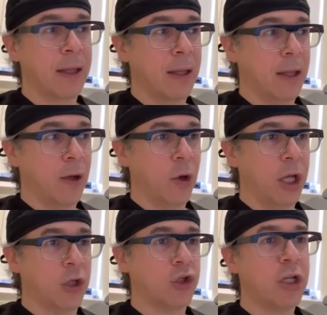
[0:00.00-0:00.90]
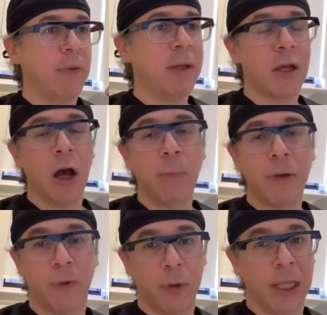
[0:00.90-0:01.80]
it should have been caught before it
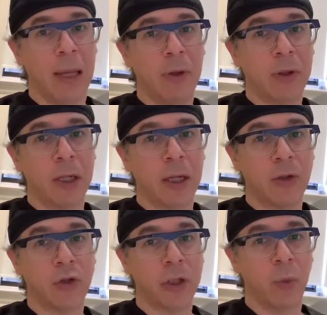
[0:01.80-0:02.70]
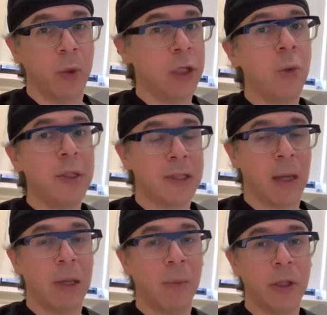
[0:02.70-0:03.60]
came into the country. We knew it's coming, we
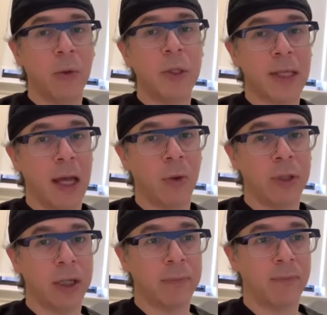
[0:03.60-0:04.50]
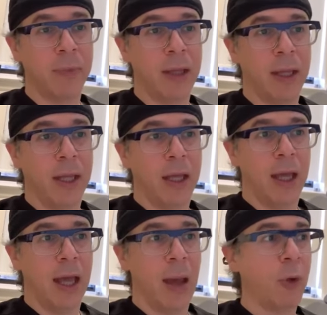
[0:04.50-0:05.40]
knew it's out there. I'm
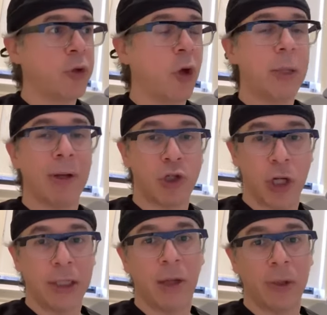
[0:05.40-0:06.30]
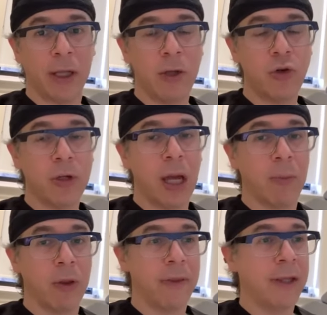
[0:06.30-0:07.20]
not talking about shutting out the country, I'm
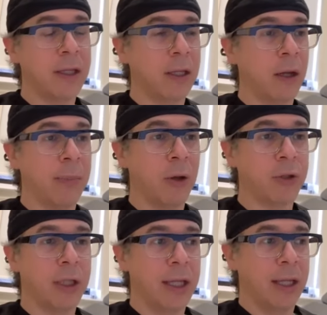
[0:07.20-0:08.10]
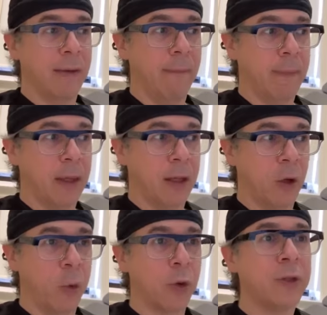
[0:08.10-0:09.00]
thinking about
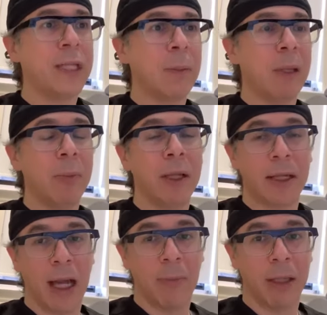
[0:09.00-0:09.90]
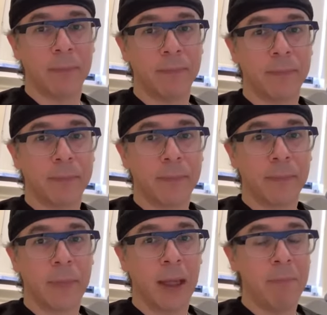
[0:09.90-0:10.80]
quarantining people that come in.
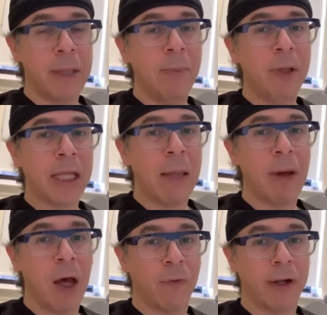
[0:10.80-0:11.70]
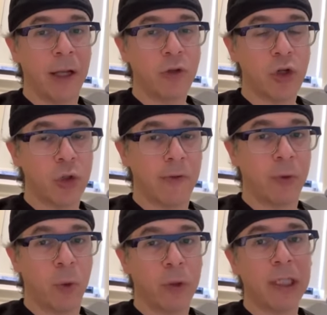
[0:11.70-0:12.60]
People that came out of the country should have
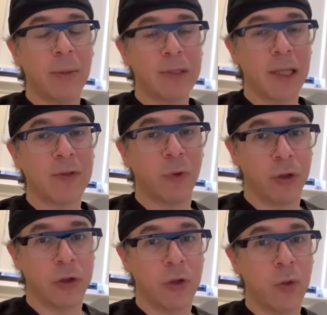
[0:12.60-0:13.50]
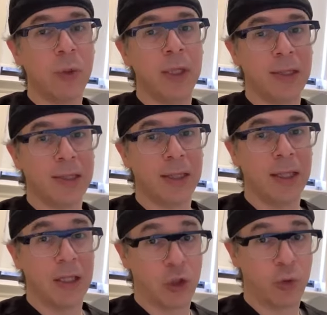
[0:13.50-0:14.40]
quarantined themselves for two weeks,
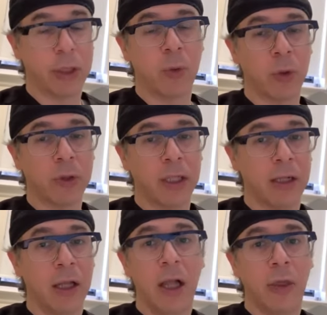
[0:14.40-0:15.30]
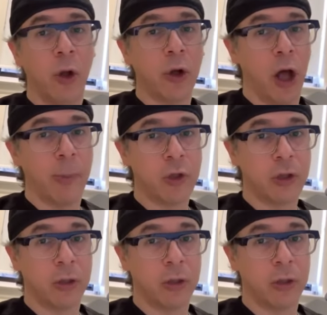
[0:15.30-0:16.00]
strict quarantine, not optional.